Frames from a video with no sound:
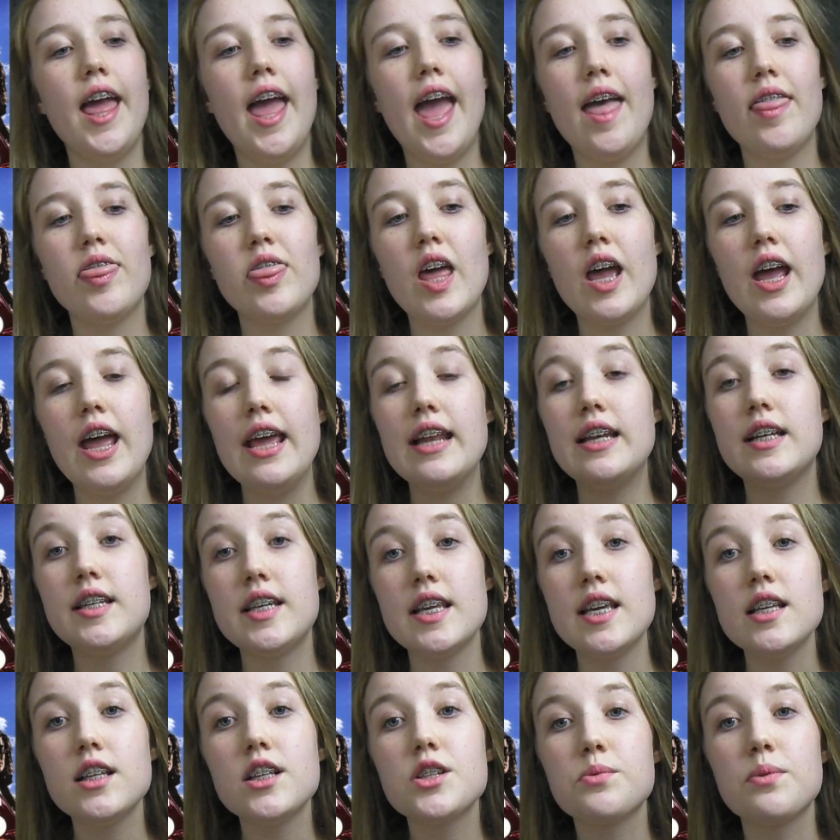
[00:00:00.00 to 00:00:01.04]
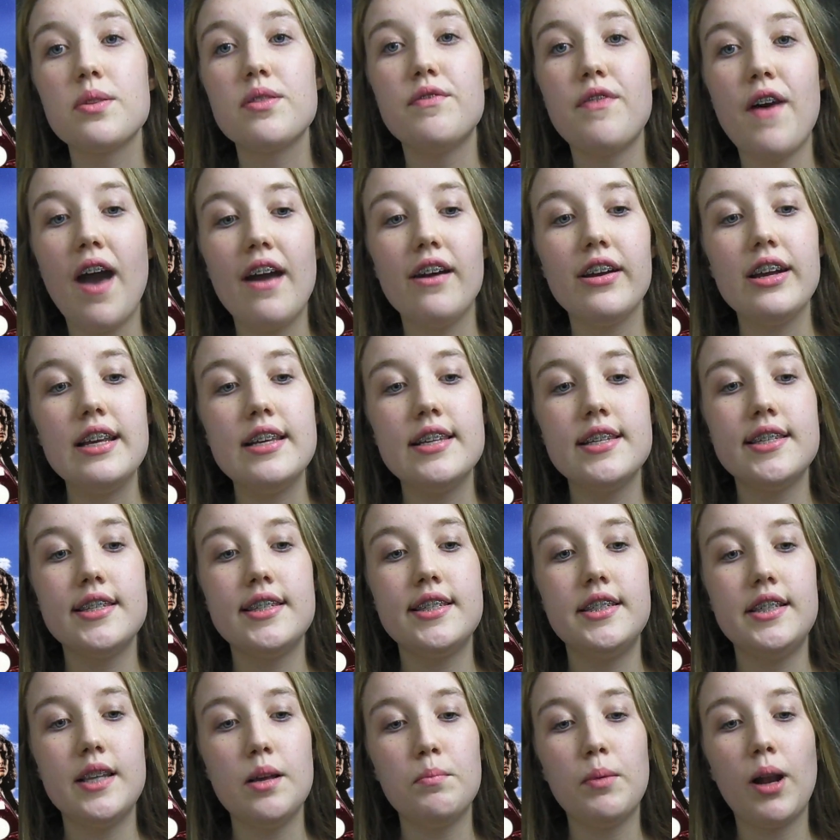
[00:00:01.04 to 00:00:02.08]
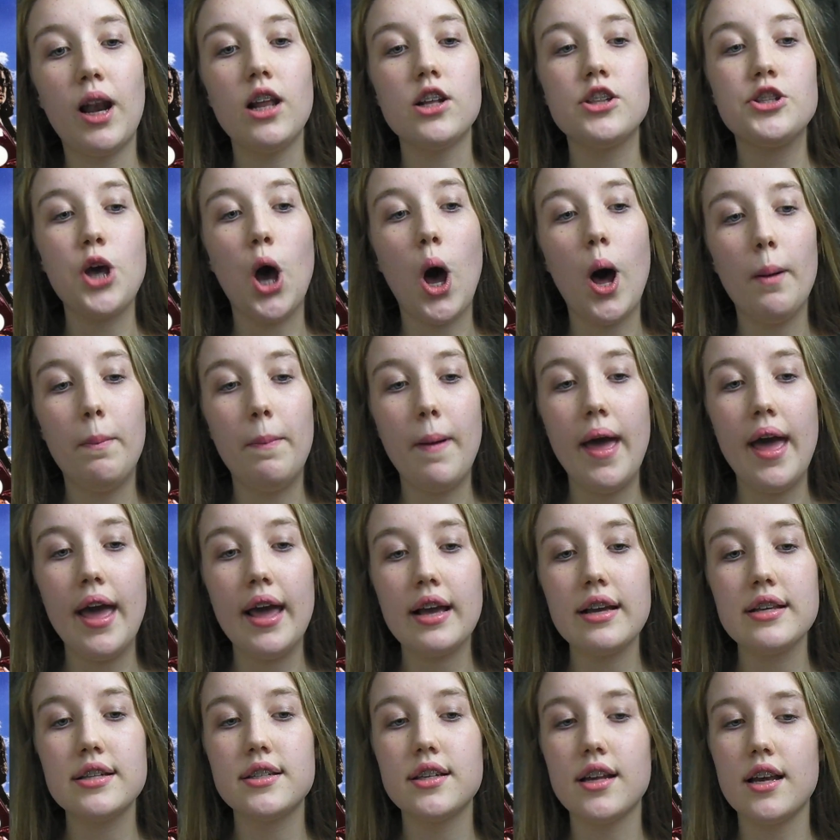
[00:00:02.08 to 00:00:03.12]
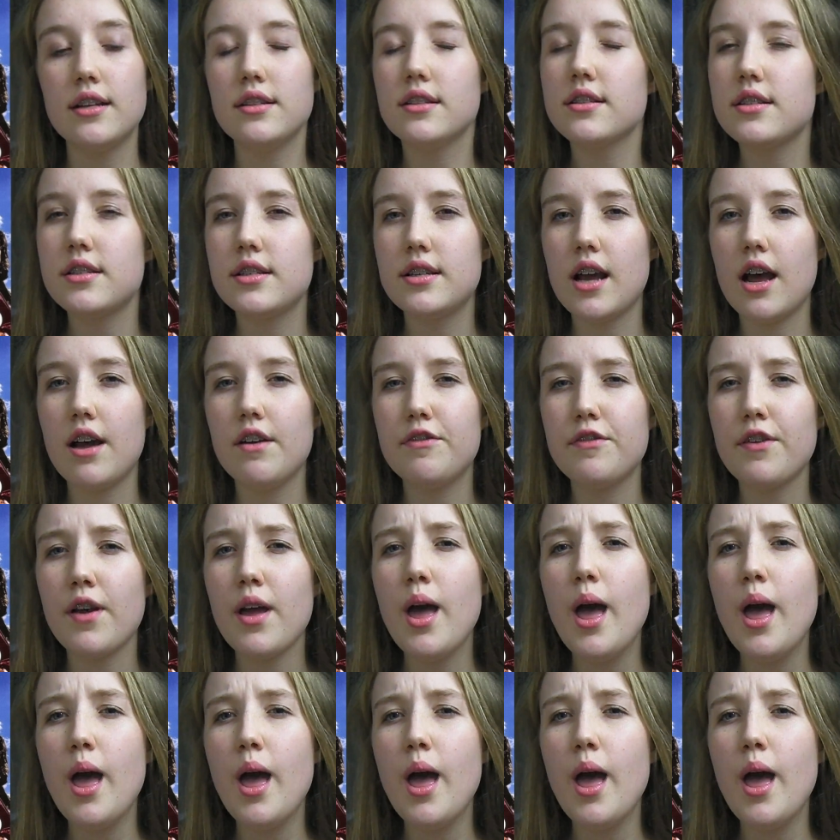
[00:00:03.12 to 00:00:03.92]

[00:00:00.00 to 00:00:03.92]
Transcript: in that it deals with very similar topics and stuff,